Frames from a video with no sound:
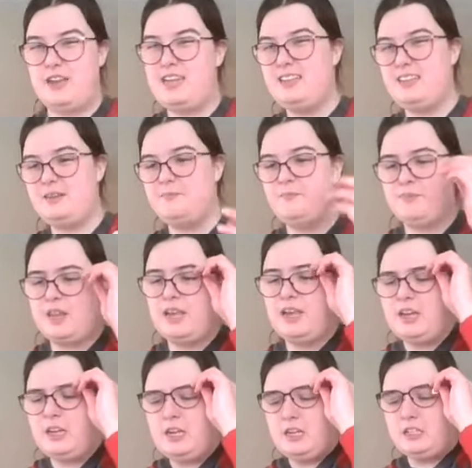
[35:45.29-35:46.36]
fake.
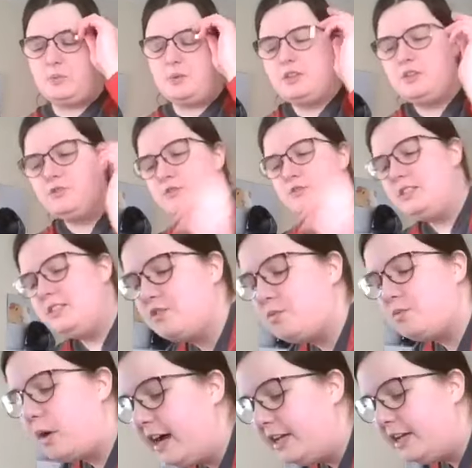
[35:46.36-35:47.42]
So one of the reasons
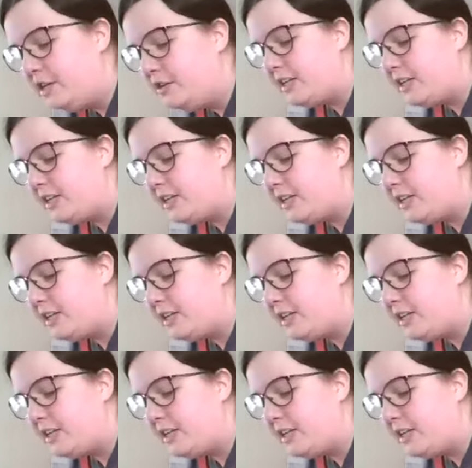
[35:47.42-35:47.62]
why I use